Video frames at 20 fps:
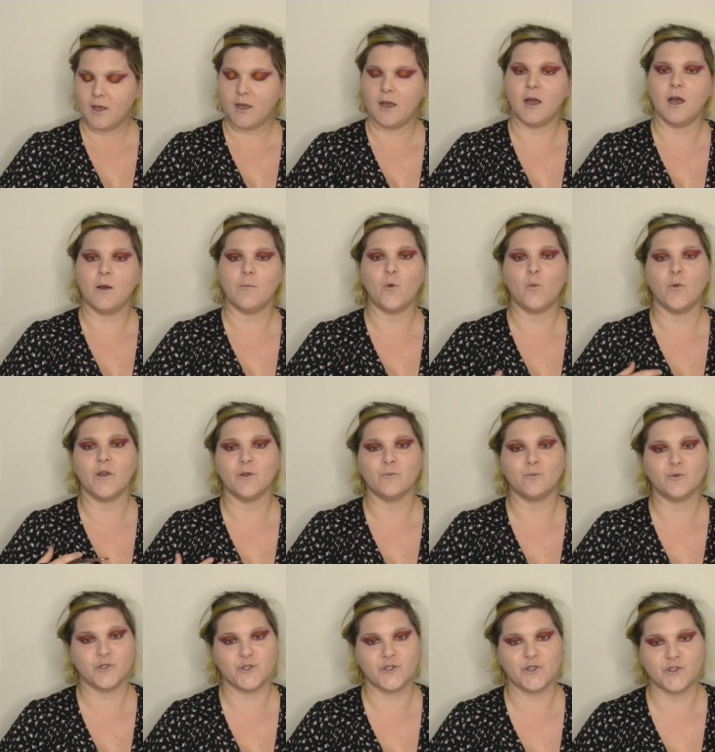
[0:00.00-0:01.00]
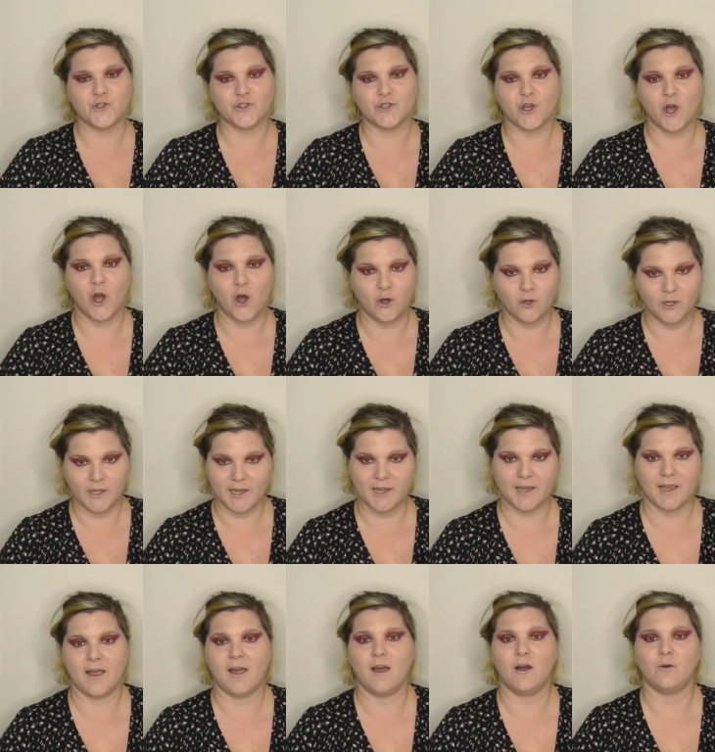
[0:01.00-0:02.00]
Um, when it produced the holy
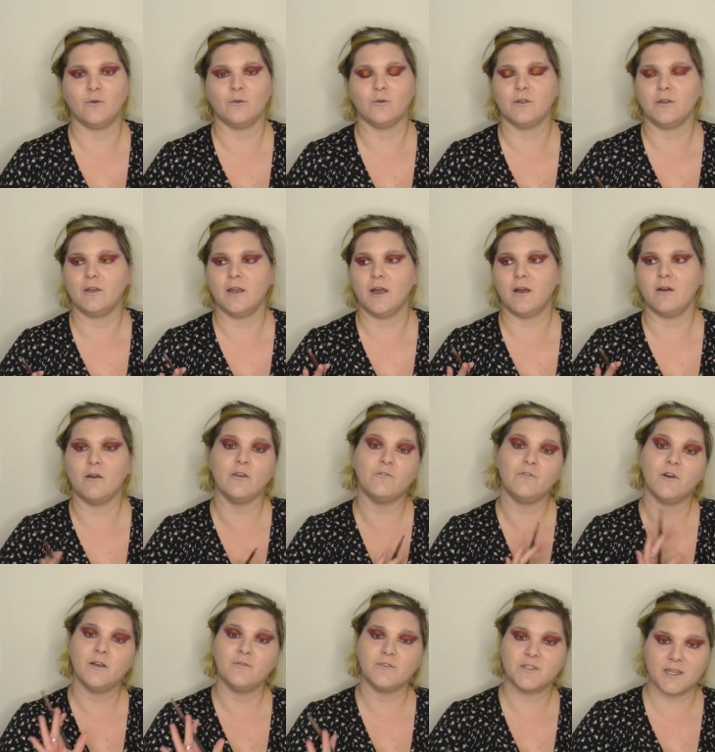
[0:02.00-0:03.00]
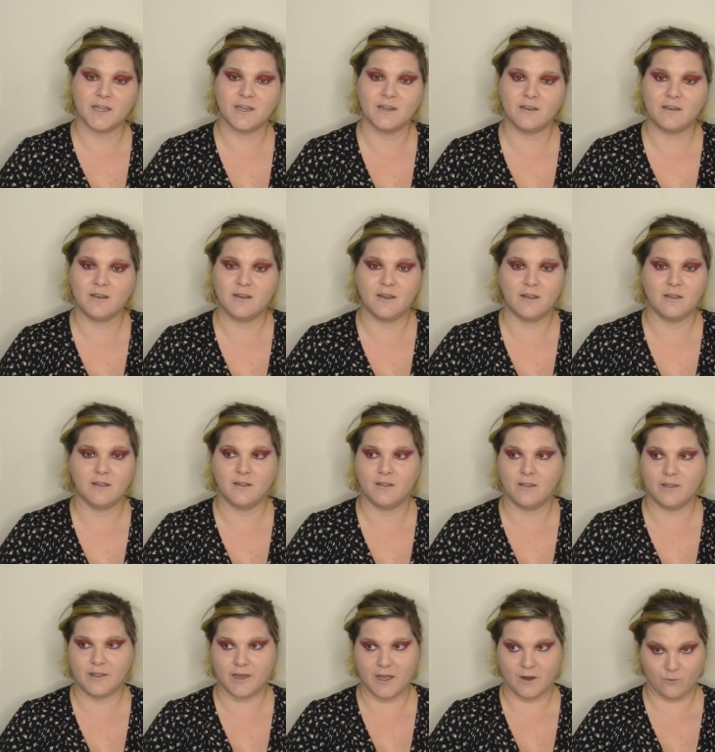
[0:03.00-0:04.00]
cow. Now, if I've said
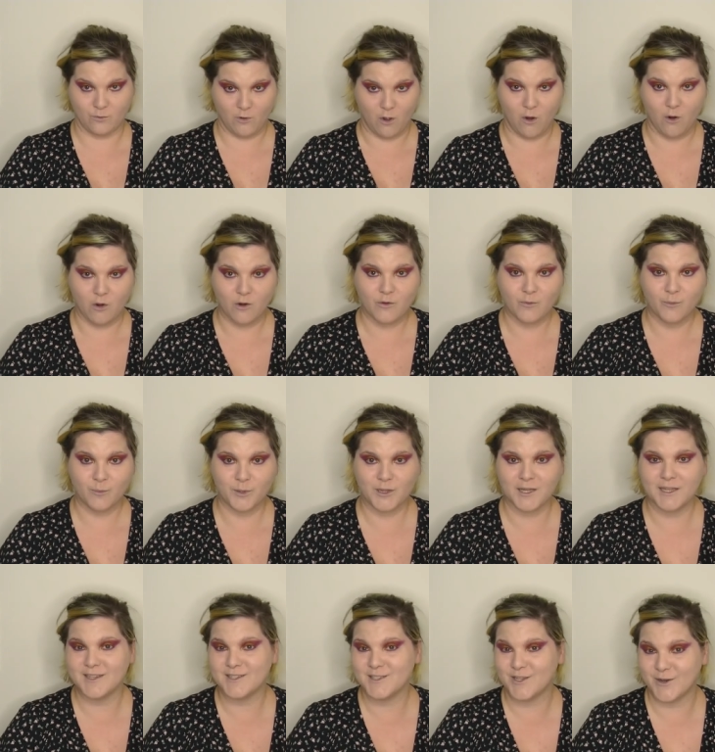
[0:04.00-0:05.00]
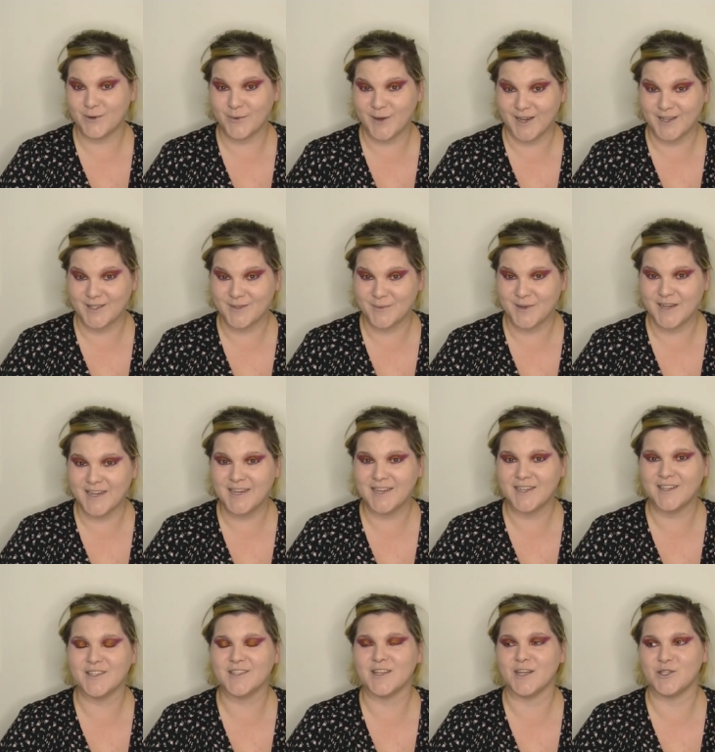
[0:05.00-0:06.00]
that wrong, please correct me
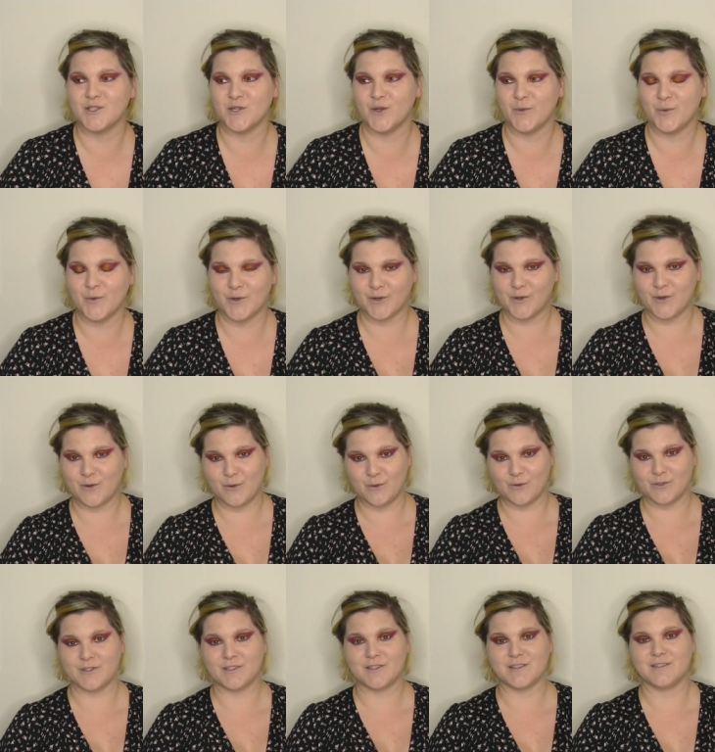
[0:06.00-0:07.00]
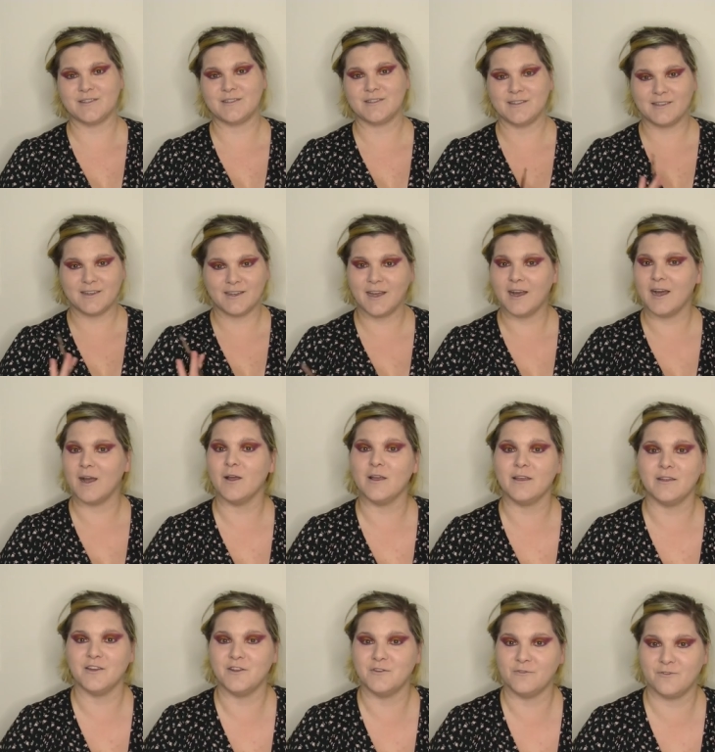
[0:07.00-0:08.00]
because I don't want to cause uh,
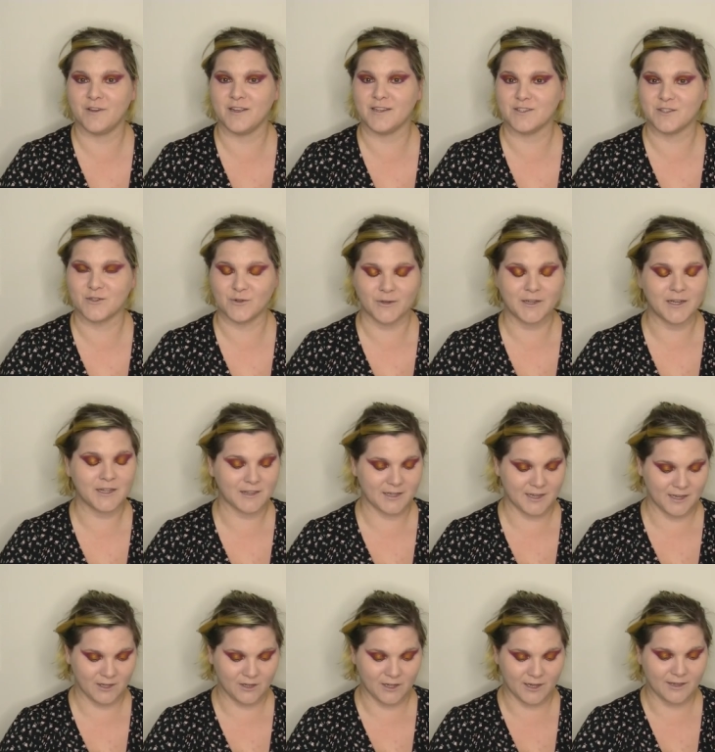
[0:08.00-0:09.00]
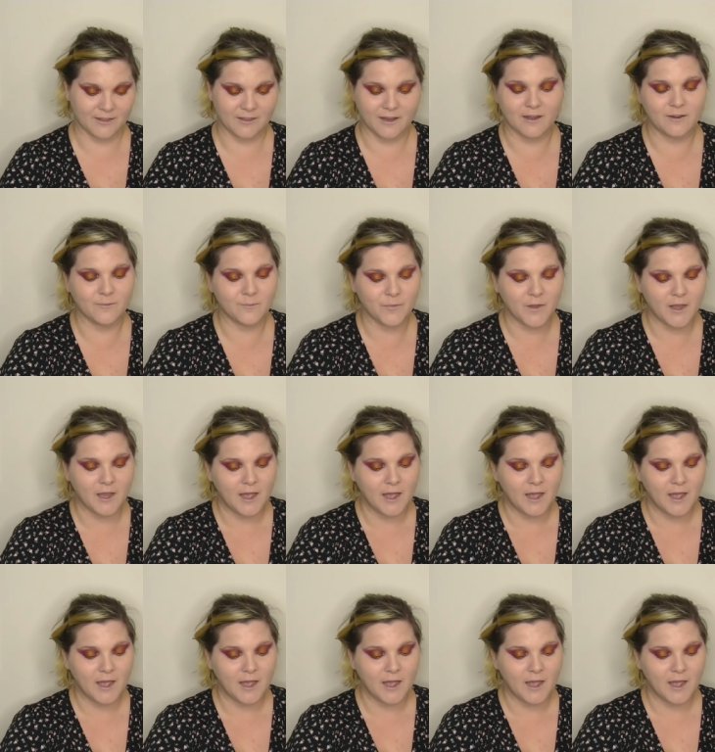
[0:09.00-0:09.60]
any offense or anything like that.